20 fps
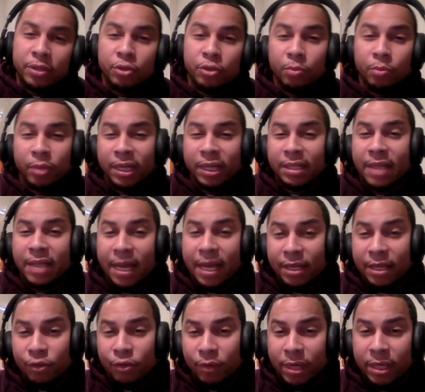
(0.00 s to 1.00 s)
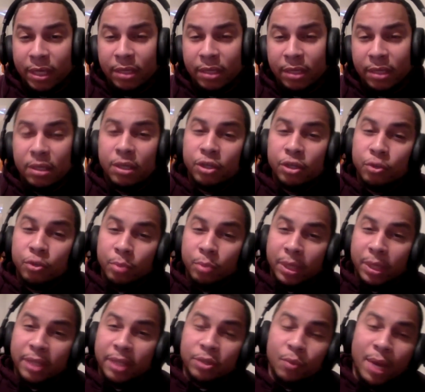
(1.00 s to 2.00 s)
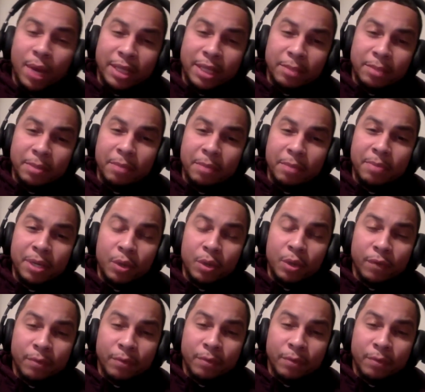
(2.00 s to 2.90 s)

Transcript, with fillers: you bring in Danny Green, you bring in Dwight to be a big off the